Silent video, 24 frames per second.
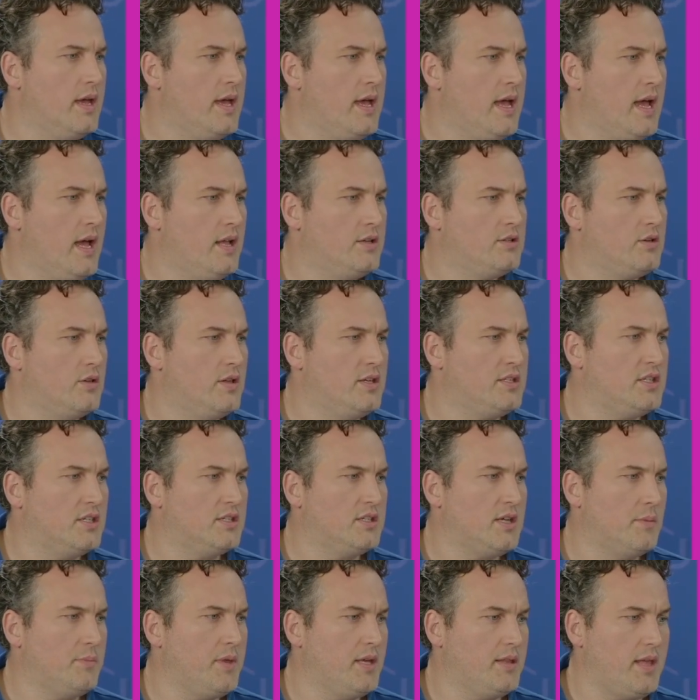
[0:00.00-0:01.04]
And so this is
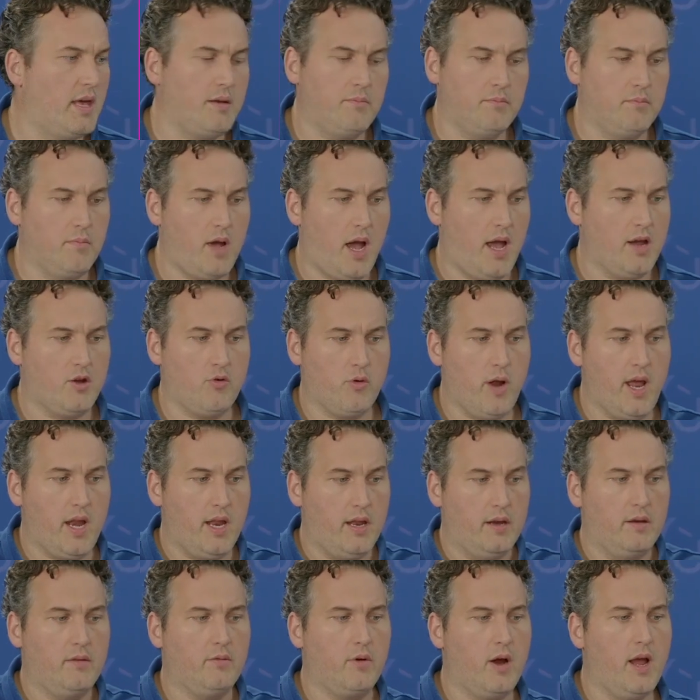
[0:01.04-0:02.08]
something that I
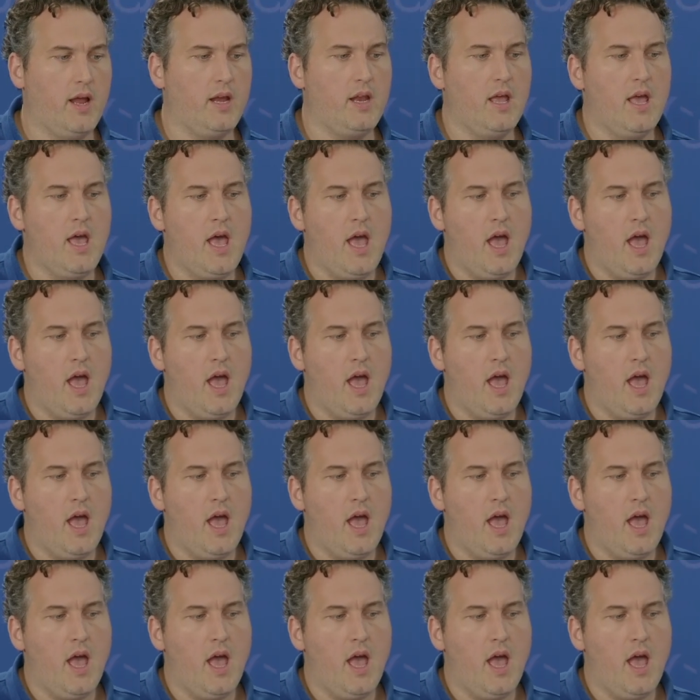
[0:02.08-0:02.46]
created, right?